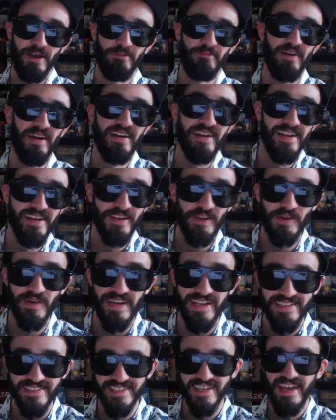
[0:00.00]
But
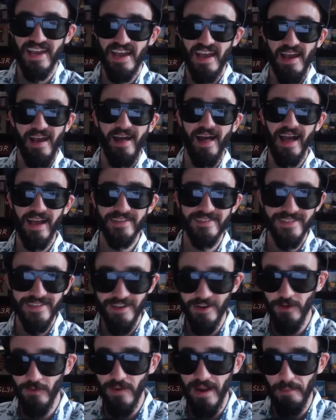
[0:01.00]
anyways, that's
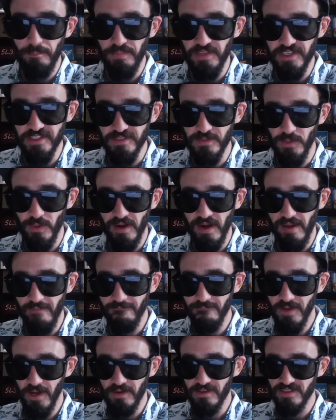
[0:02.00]
gonna wrap this one up,
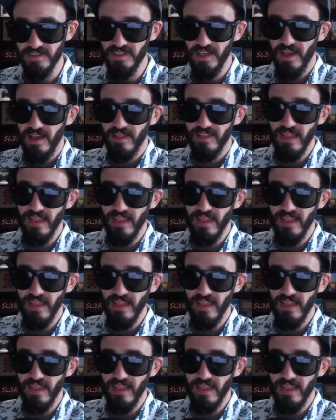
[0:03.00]
folks.